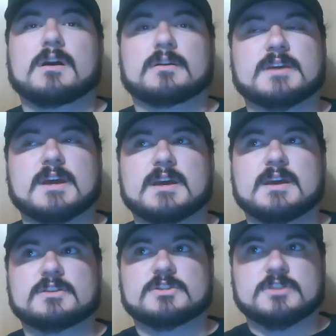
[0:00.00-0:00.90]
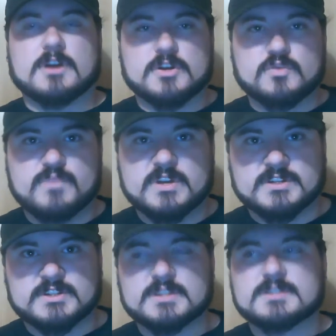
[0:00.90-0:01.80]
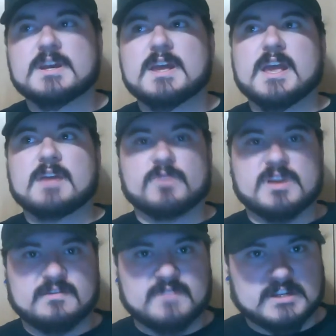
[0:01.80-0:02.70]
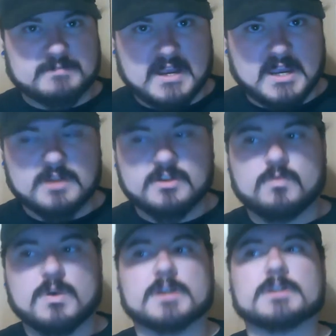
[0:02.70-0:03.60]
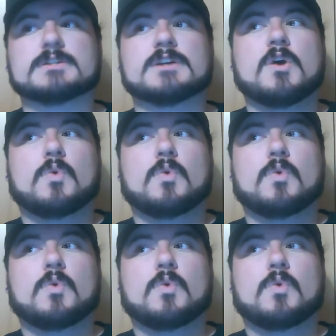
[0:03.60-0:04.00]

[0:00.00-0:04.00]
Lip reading: okay, and start new businesses and reinvest back into their workers.